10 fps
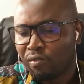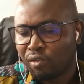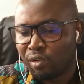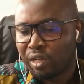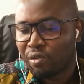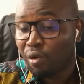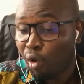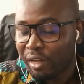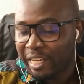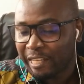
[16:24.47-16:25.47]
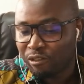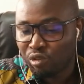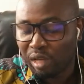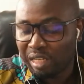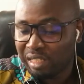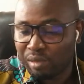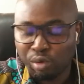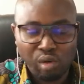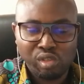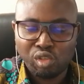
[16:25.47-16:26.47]
the recording that you are listening,
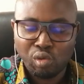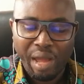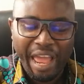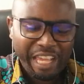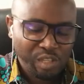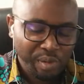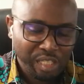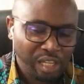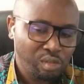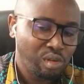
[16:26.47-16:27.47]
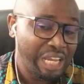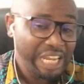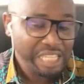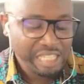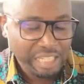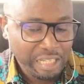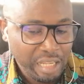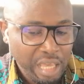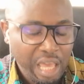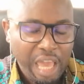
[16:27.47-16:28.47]
because you are expected to listen,
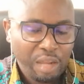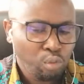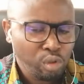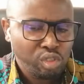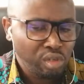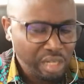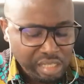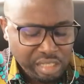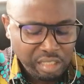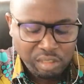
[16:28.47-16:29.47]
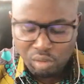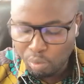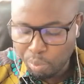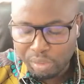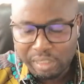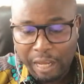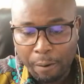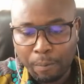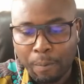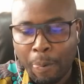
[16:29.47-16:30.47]
and what you listen you put down.
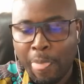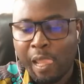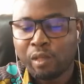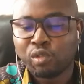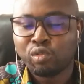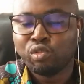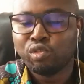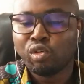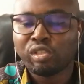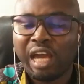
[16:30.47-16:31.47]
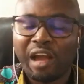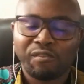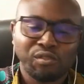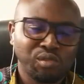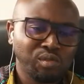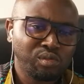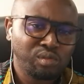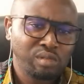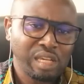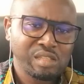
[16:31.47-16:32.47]
So you don't have to,
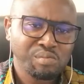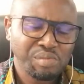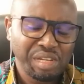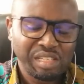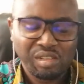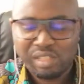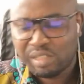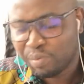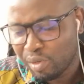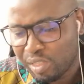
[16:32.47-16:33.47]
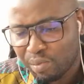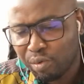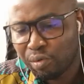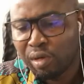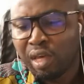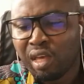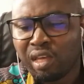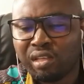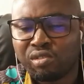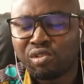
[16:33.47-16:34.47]
as much as possible,
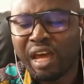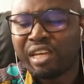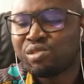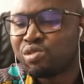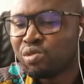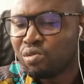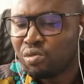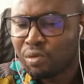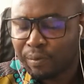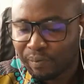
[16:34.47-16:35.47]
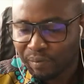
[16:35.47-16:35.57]
try to